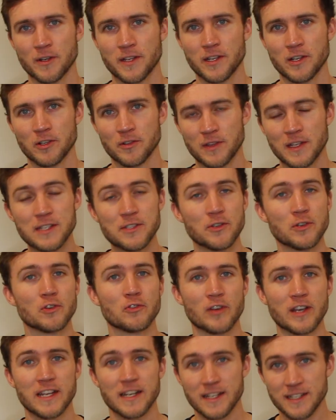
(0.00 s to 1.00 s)
here, these are
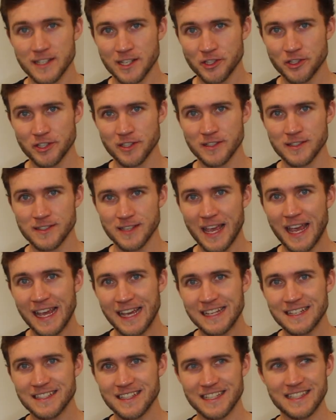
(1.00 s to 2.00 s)
great additions,
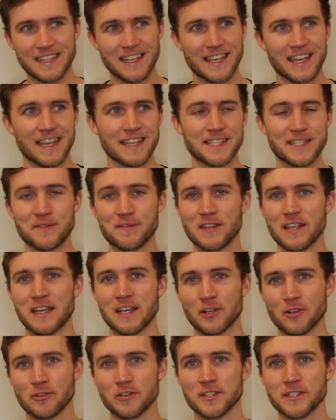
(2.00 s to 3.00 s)
and in the case of the
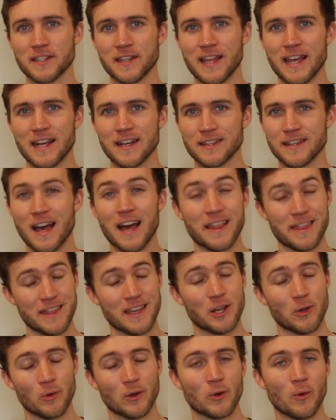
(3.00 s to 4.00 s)
increased length, I
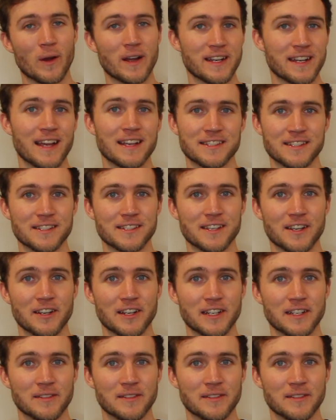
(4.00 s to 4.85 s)
think were quite necessary.